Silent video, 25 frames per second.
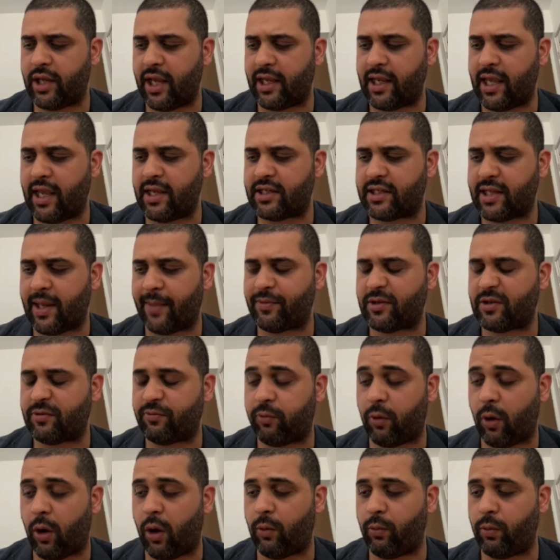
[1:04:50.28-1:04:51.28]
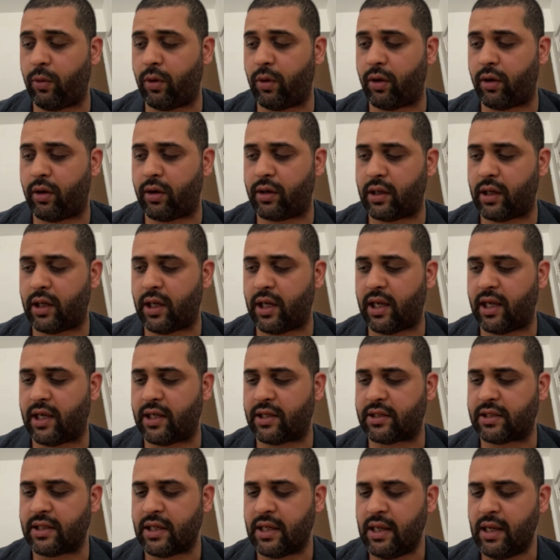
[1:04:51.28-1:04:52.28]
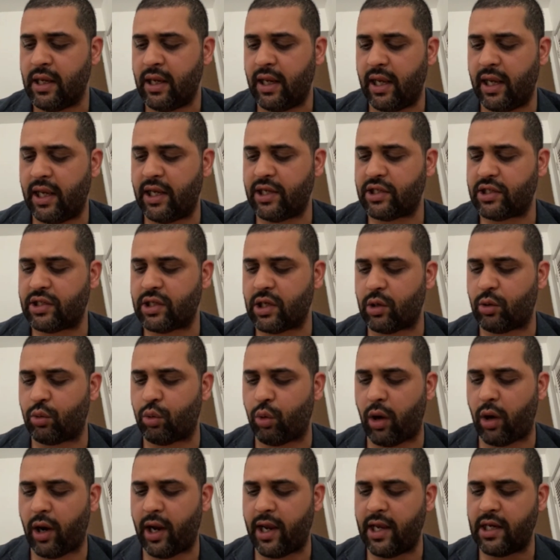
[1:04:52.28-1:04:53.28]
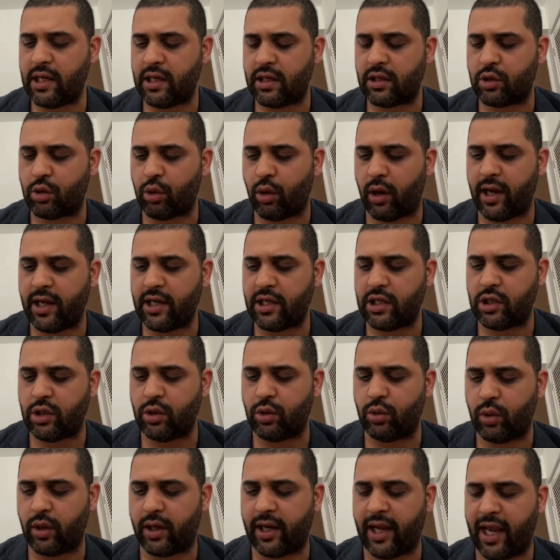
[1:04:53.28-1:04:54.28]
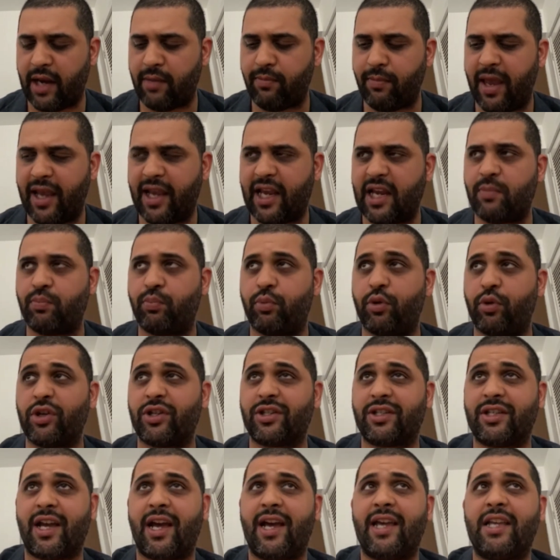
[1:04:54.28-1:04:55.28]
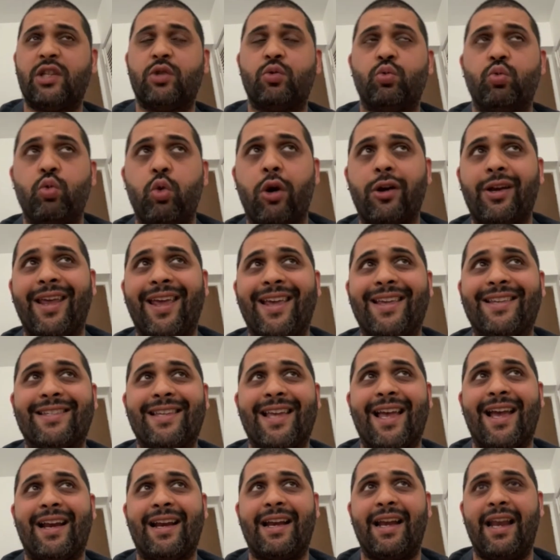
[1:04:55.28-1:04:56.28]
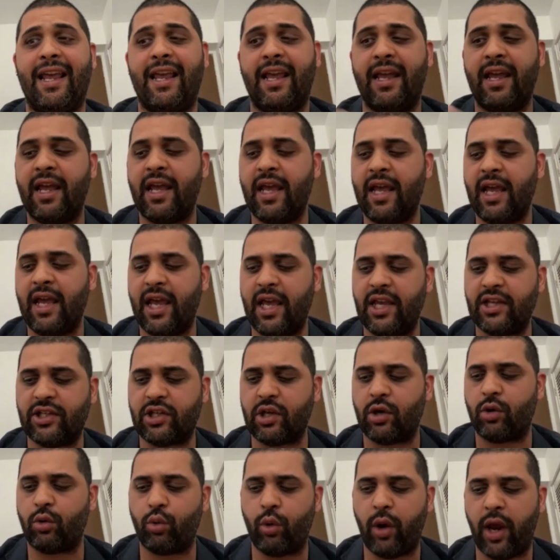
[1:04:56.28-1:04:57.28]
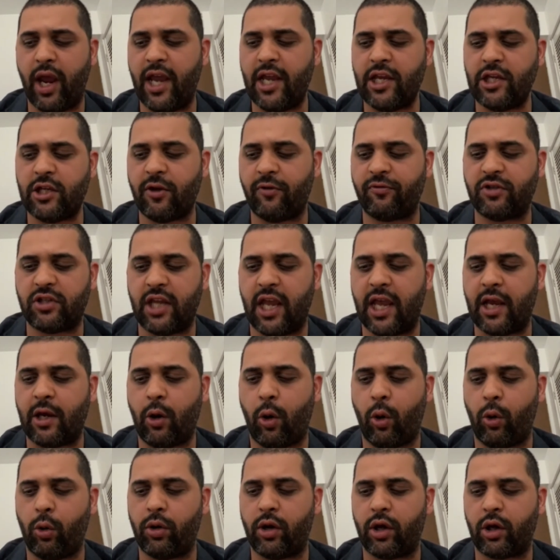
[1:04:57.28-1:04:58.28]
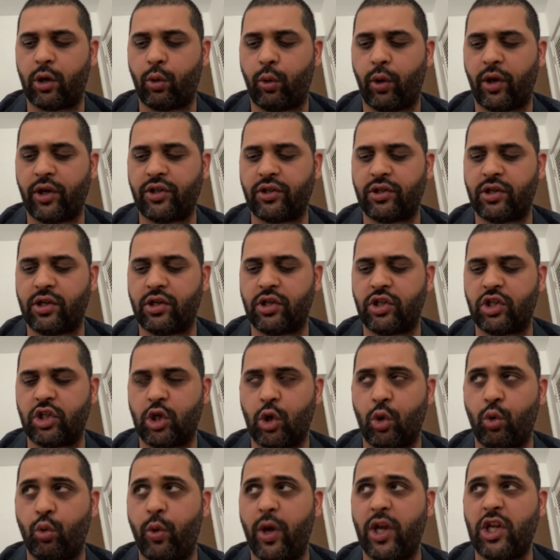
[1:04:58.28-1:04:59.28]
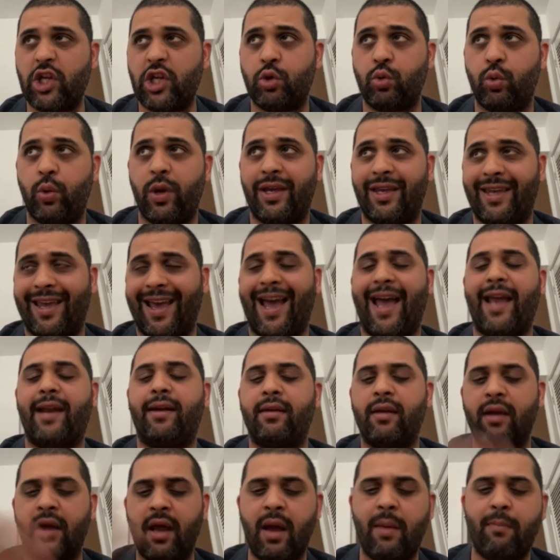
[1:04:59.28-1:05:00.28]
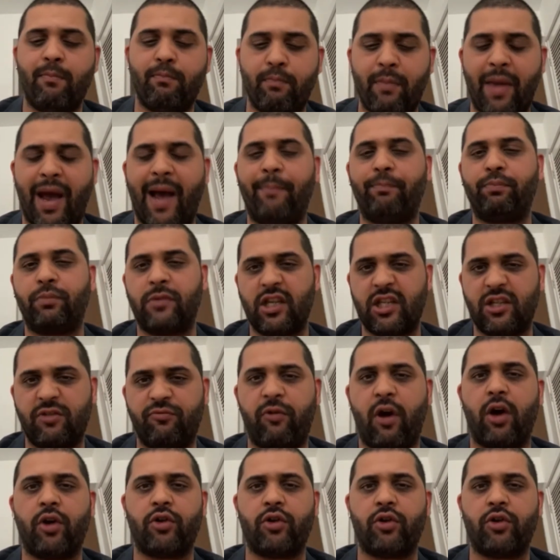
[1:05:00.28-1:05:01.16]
taking steps forward is trying to again make it precise what exactly is the range of stakeholder questions to which we can map this